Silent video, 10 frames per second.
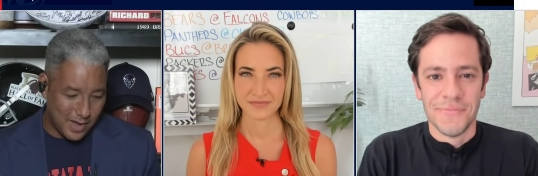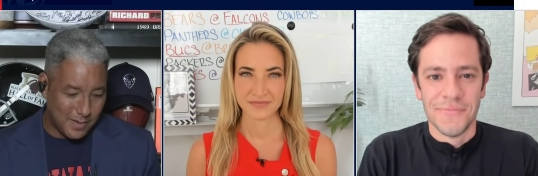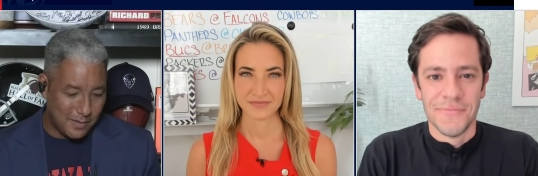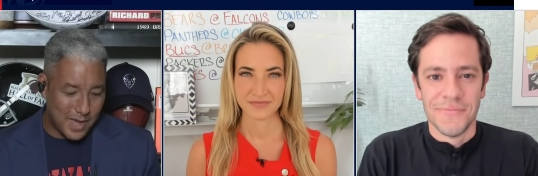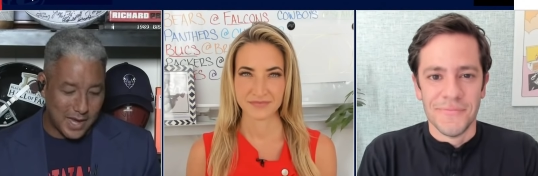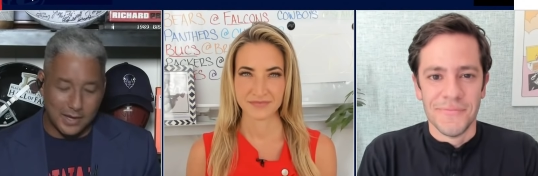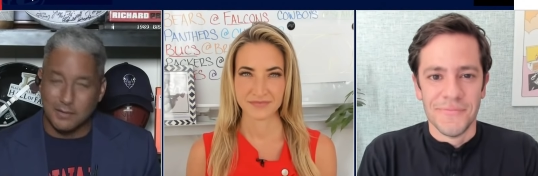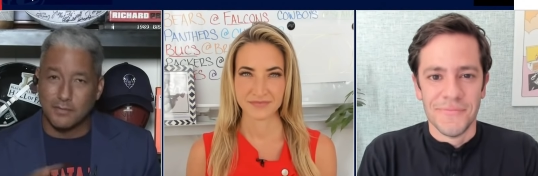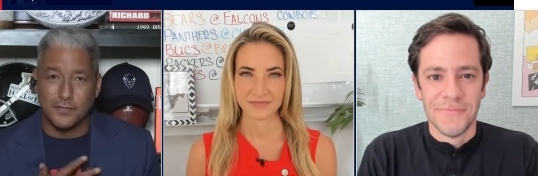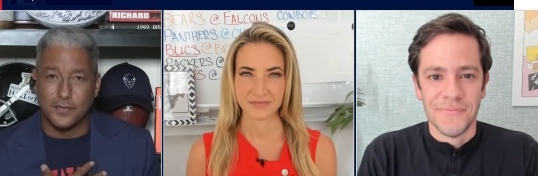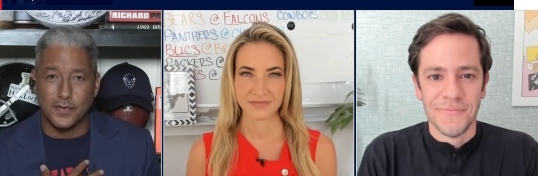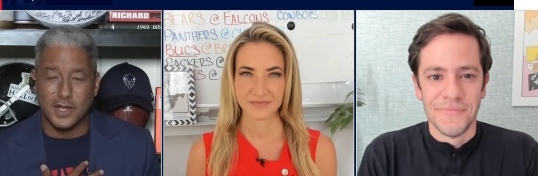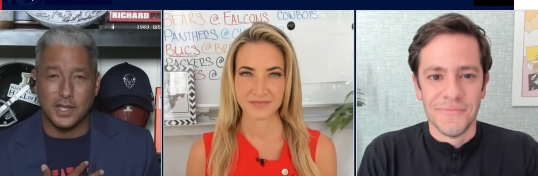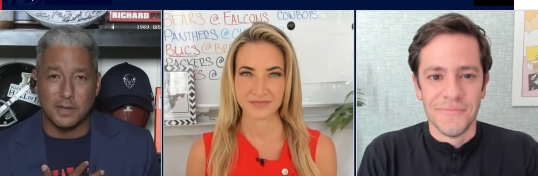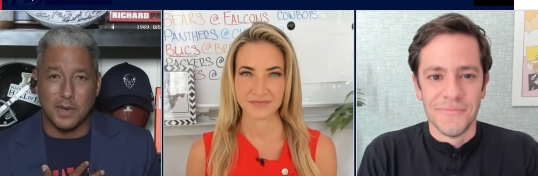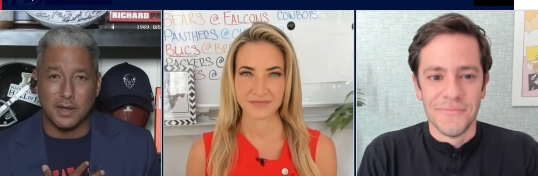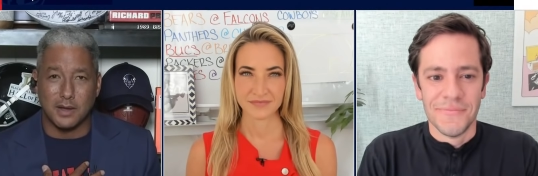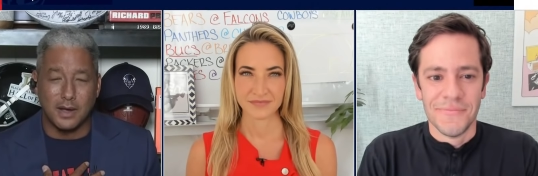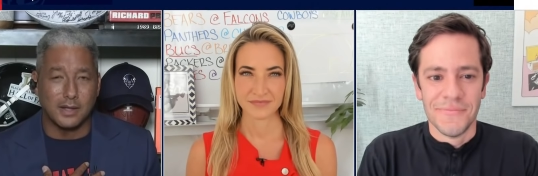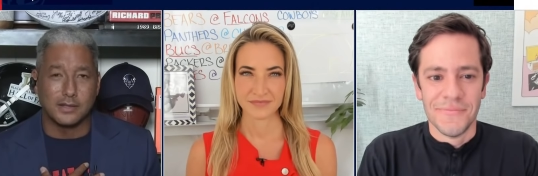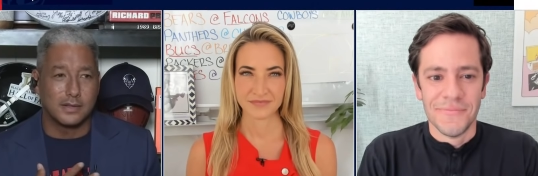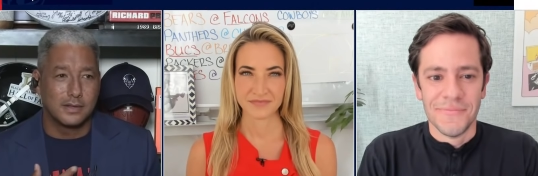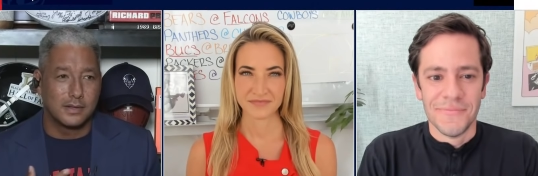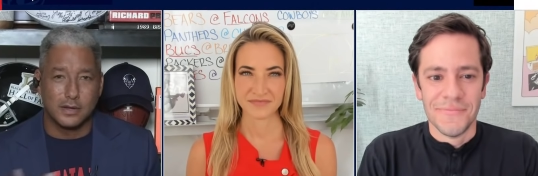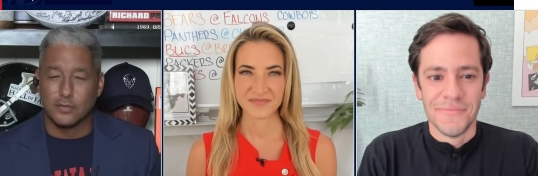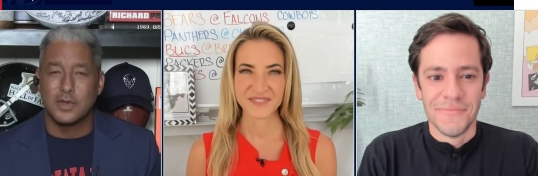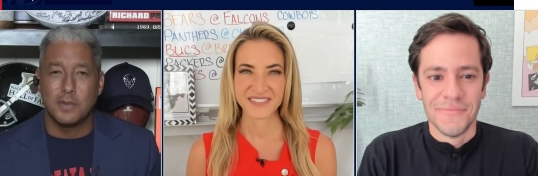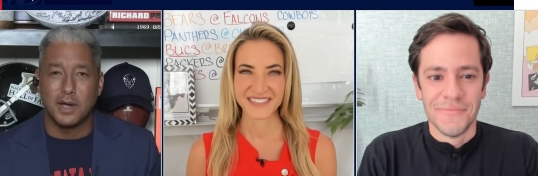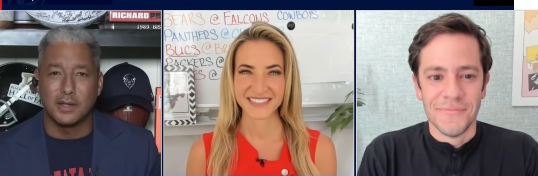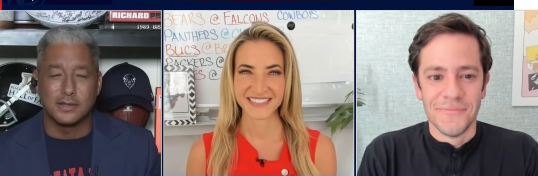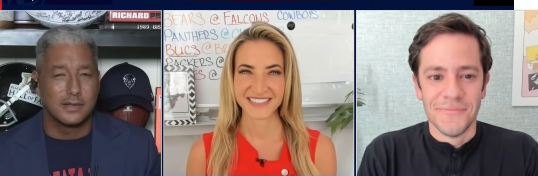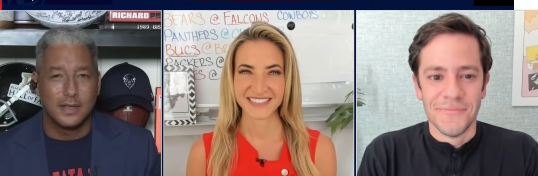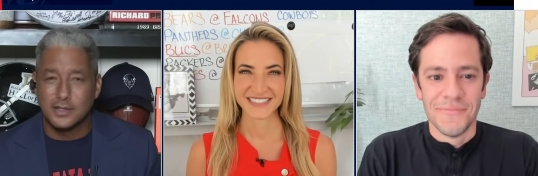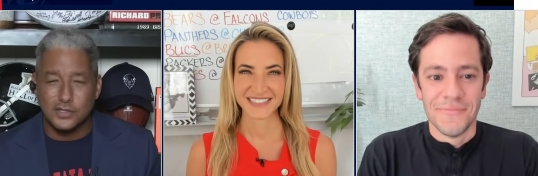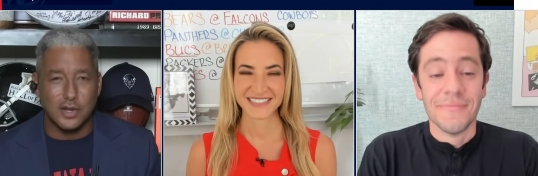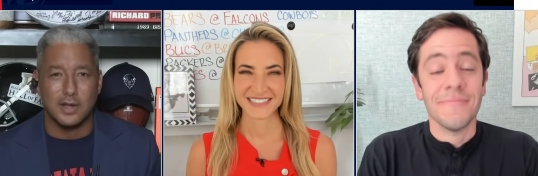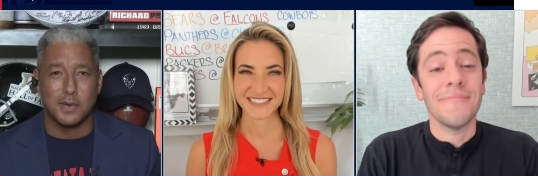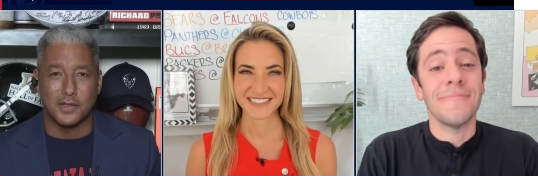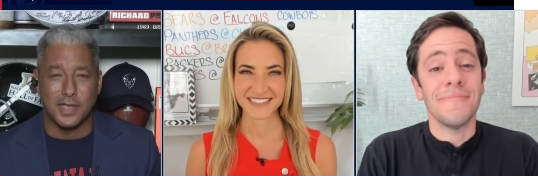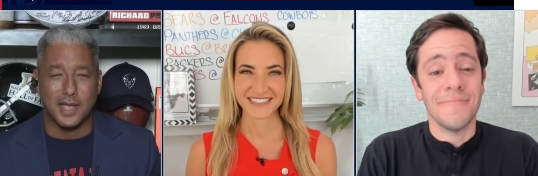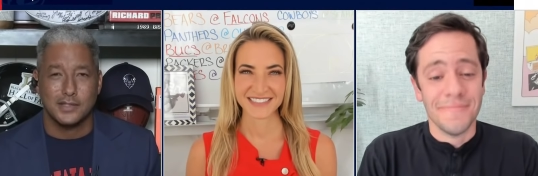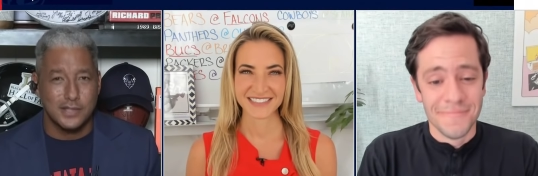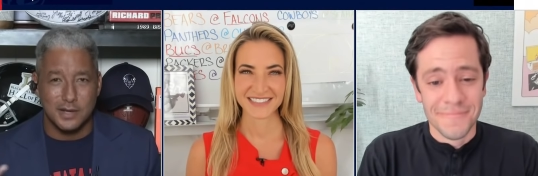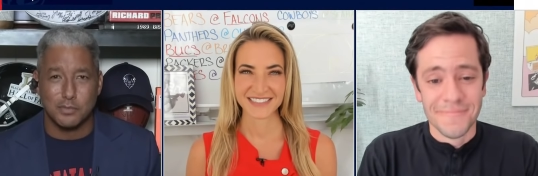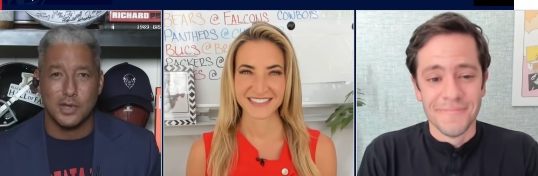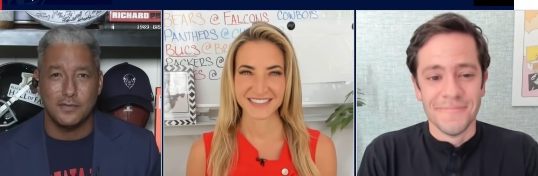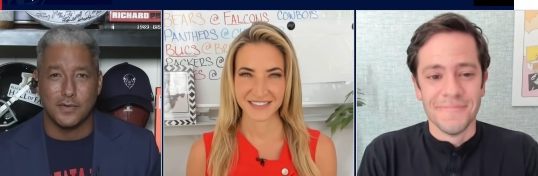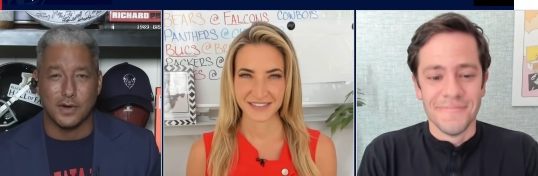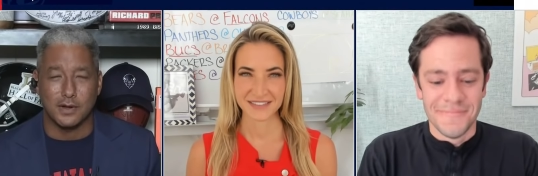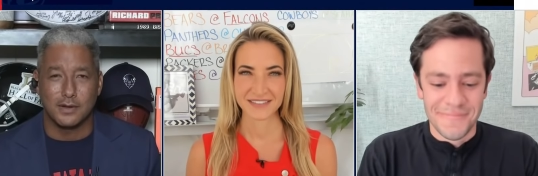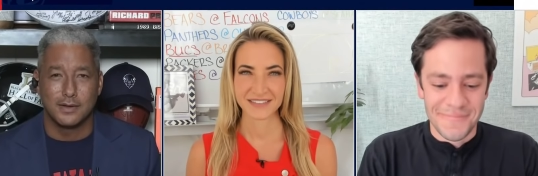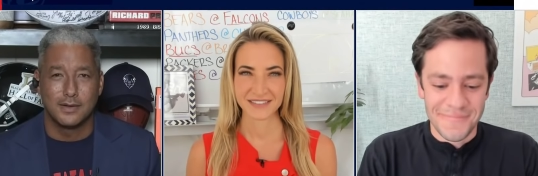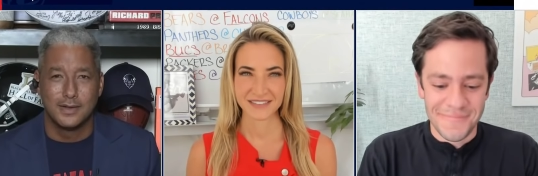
Speaker 1: Why am I back forgetting about Hunt? Kareem Hunt. Sorry about hmm. that. Just had a brain fart